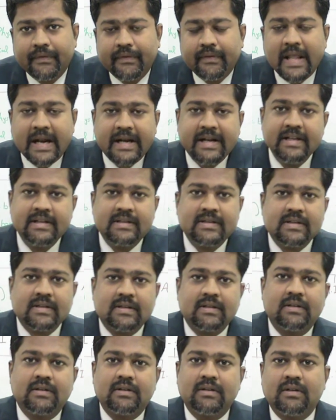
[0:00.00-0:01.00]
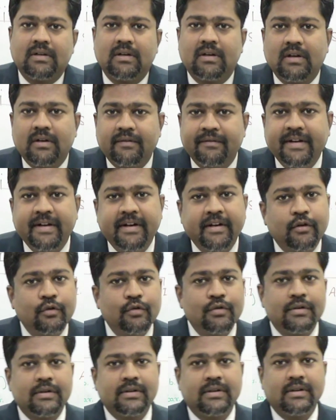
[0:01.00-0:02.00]
That is, very
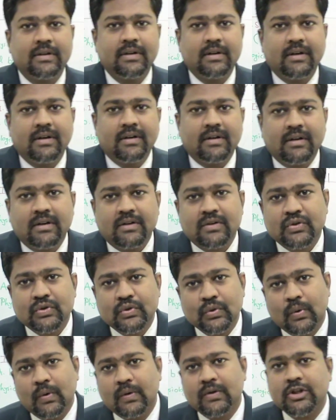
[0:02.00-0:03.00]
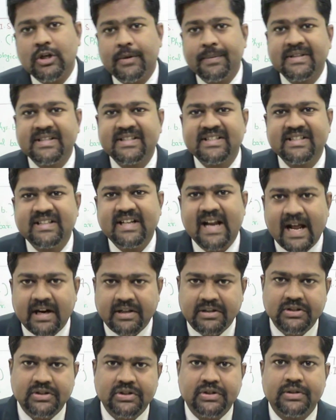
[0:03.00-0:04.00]
good source of
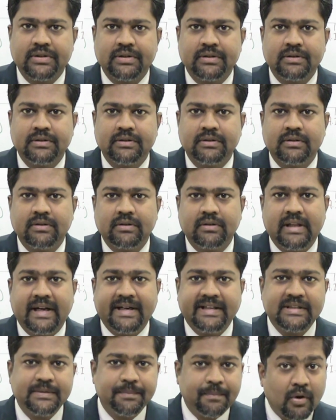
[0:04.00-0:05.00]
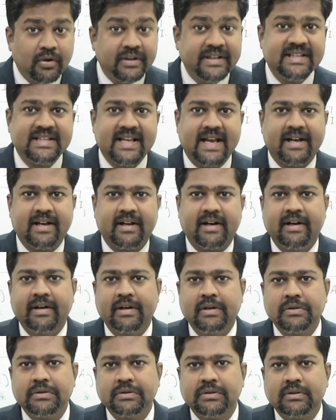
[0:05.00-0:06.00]
starch, that is
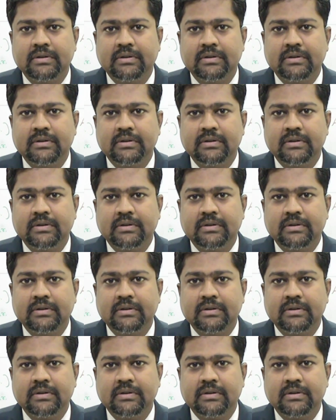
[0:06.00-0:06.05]
polysaccharide.